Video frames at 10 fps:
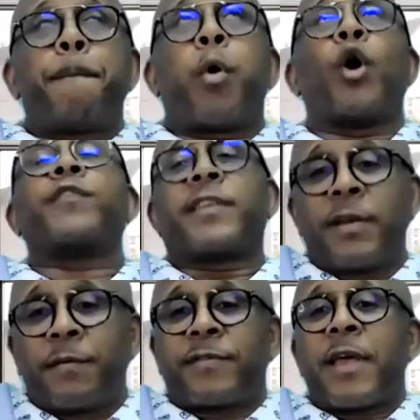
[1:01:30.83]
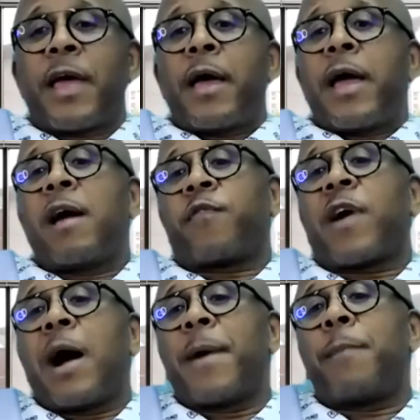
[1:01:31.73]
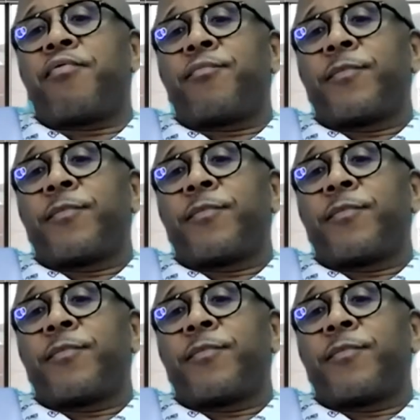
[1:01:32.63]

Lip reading: positives have come up